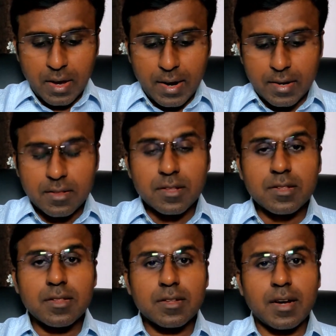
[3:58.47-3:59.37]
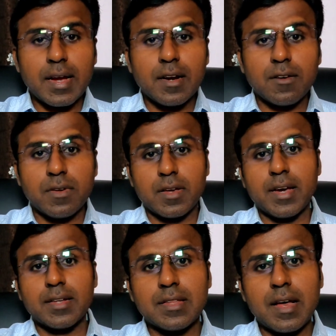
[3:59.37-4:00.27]
and this is kind of
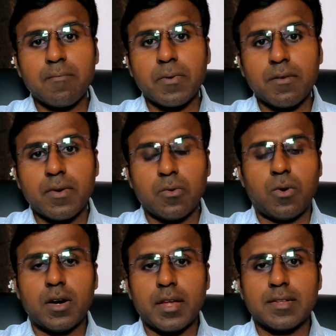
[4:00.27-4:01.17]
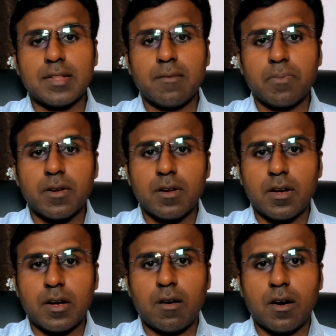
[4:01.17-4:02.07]
example what
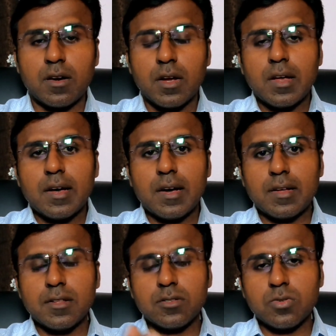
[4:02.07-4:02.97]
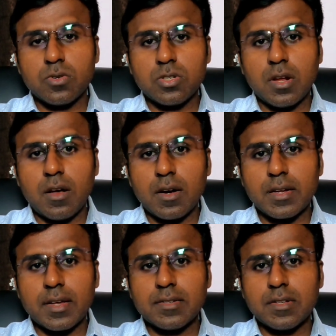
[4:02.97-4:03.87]
example uh, or uh, the social
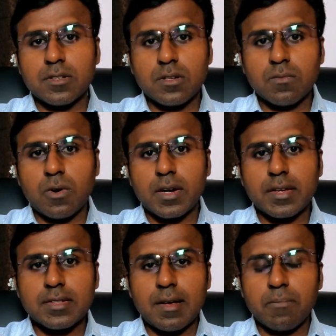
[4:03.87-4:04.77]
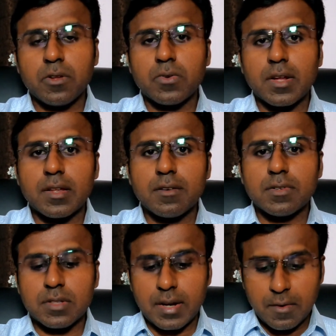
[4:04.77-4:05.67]
organization what example you can
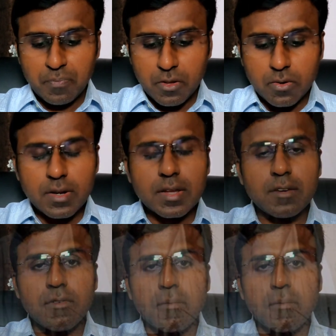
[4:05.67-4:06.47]
give is that you can